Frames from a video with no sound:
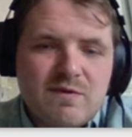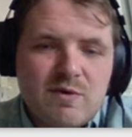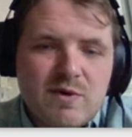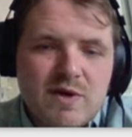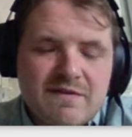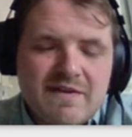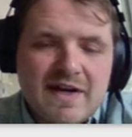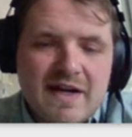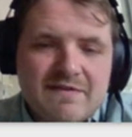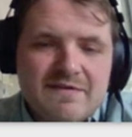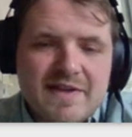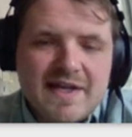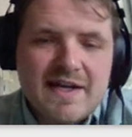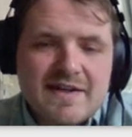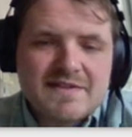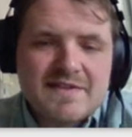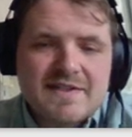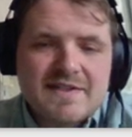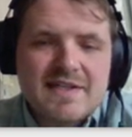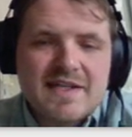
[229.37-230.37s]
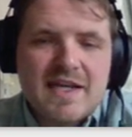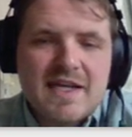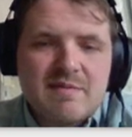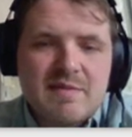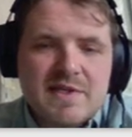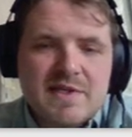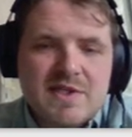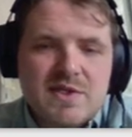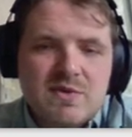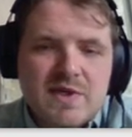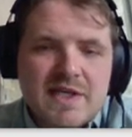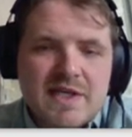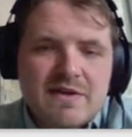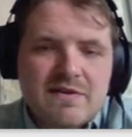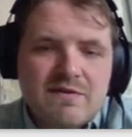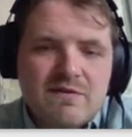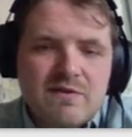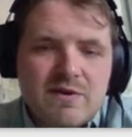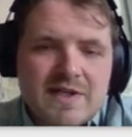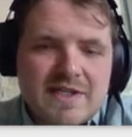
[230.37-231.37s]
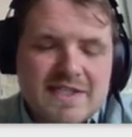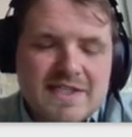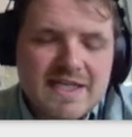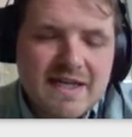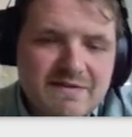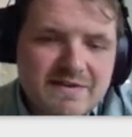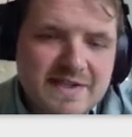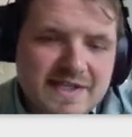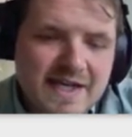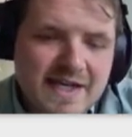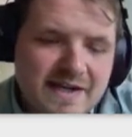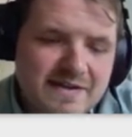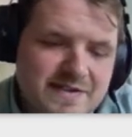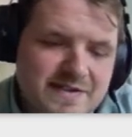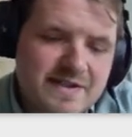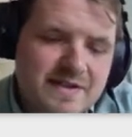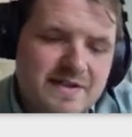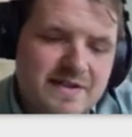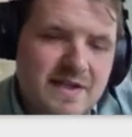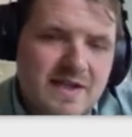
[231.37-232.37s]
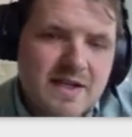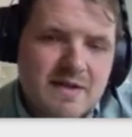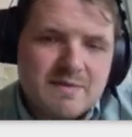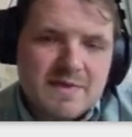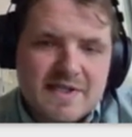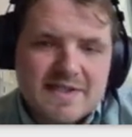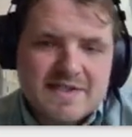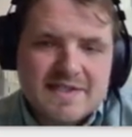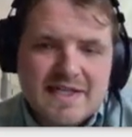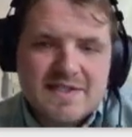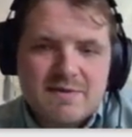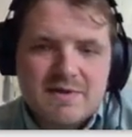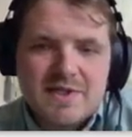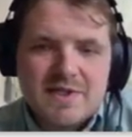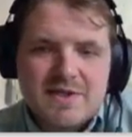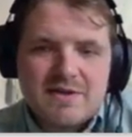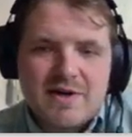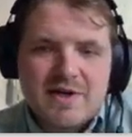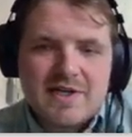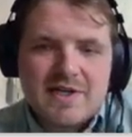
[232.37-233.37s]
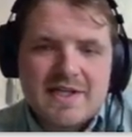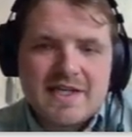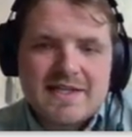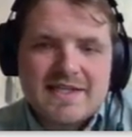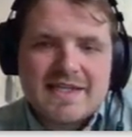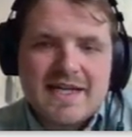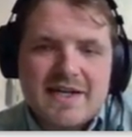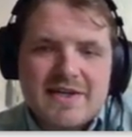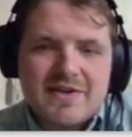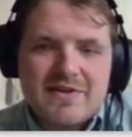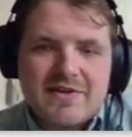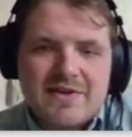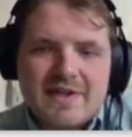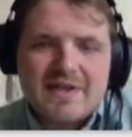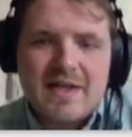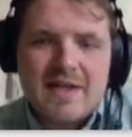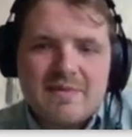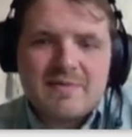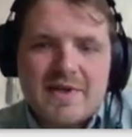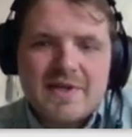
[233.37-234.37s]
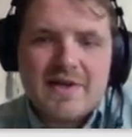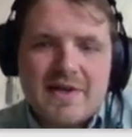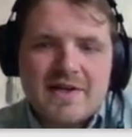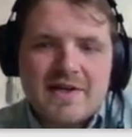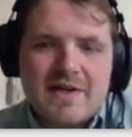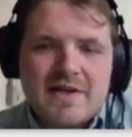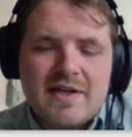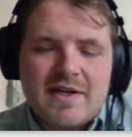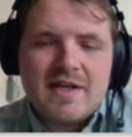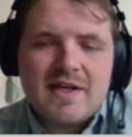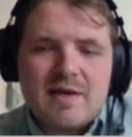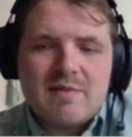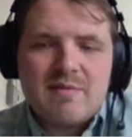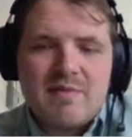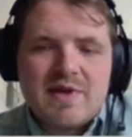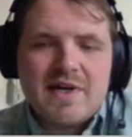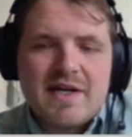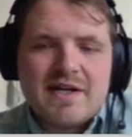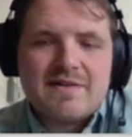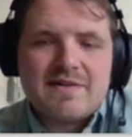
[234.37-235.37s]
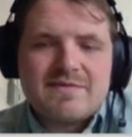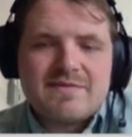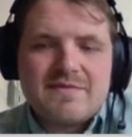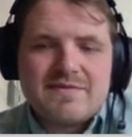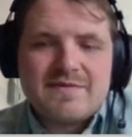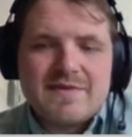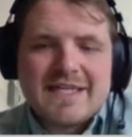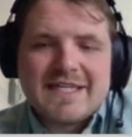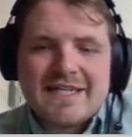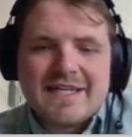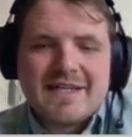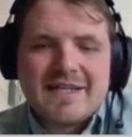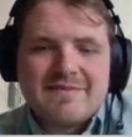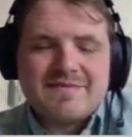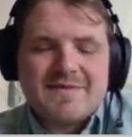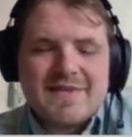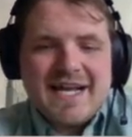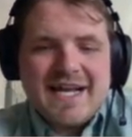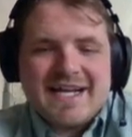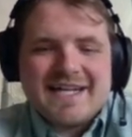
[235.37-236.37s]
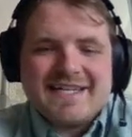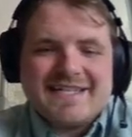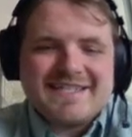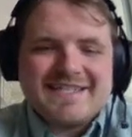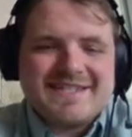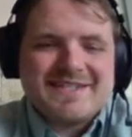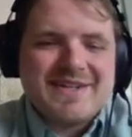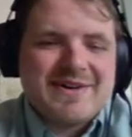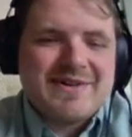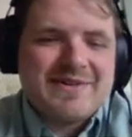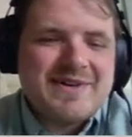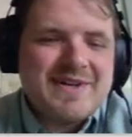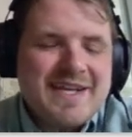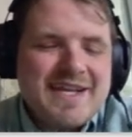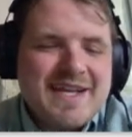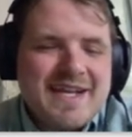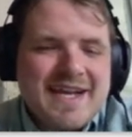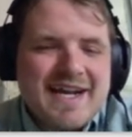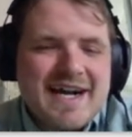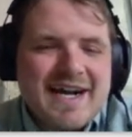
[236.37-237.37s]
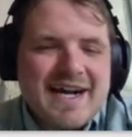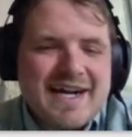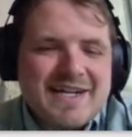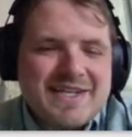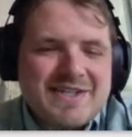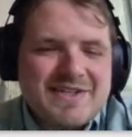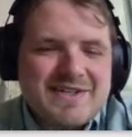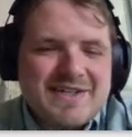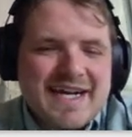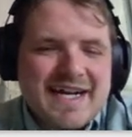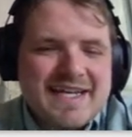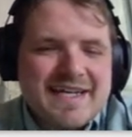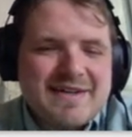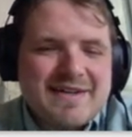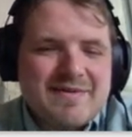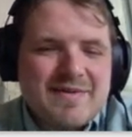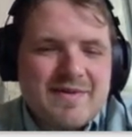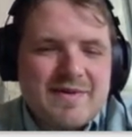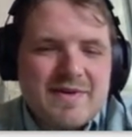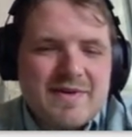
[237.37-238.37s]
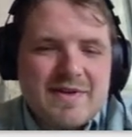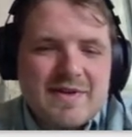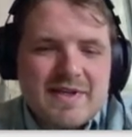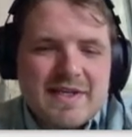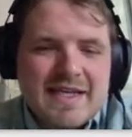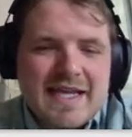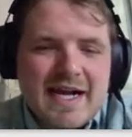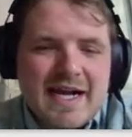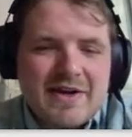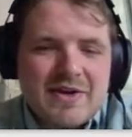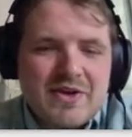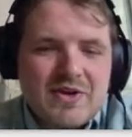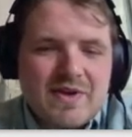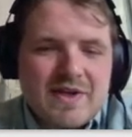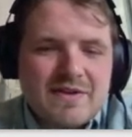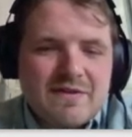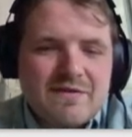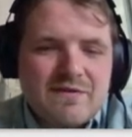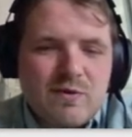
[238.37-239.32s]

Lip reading: 45,000 and between 47,000, because that's what you already had calculated up here, but they didn't. So you got to calculate the